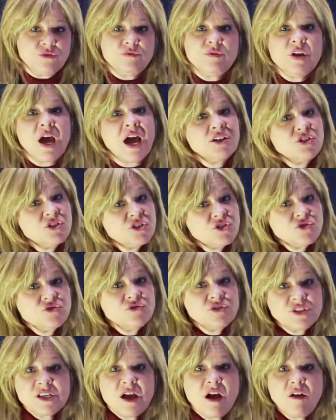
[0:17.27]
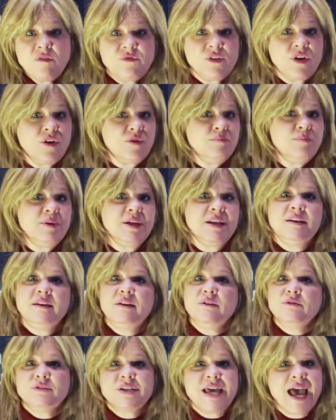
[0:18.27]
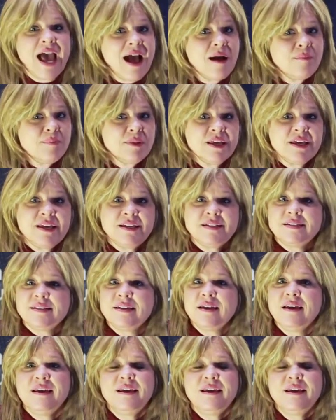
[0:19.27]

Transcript: Not just your cell phone, but your tablet,